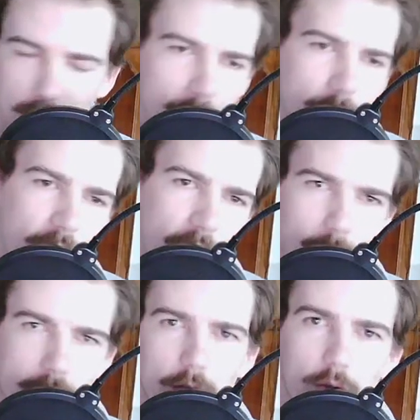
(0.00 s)
But now
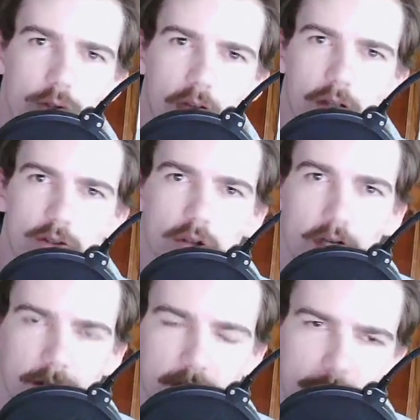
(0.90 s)
a new challenger
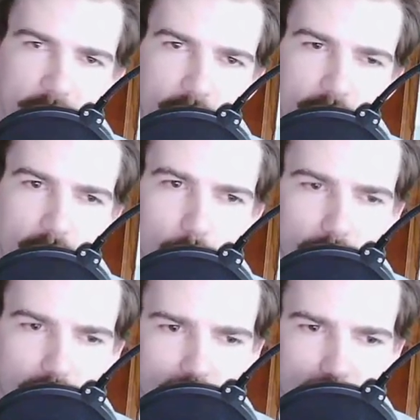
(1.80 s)
has stepped into the
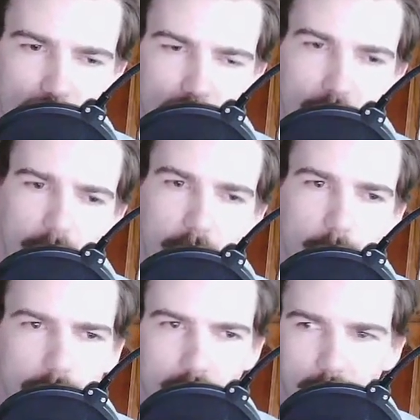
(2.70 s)
arena, and
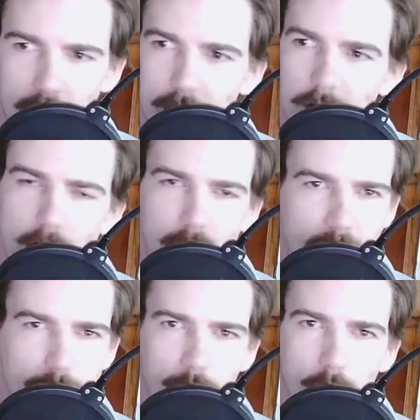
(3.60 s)
we are
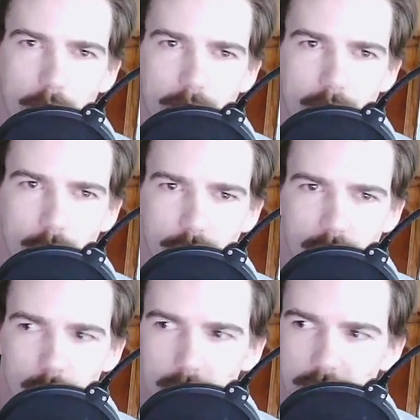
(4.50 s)
in for a
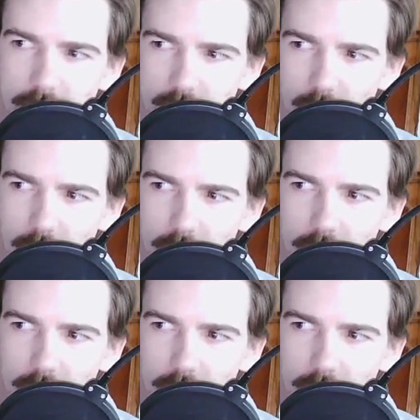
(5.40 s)
doozy with this one.